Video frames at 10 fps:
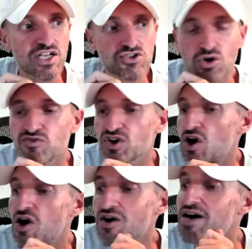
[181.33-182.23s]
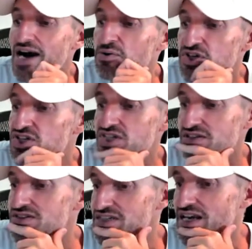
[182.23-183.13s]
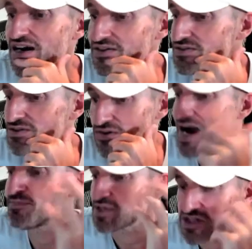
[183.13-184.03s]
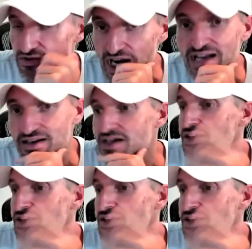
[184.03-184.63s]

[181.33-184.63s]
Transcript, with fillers: and drove a car, I was scared crapless, right?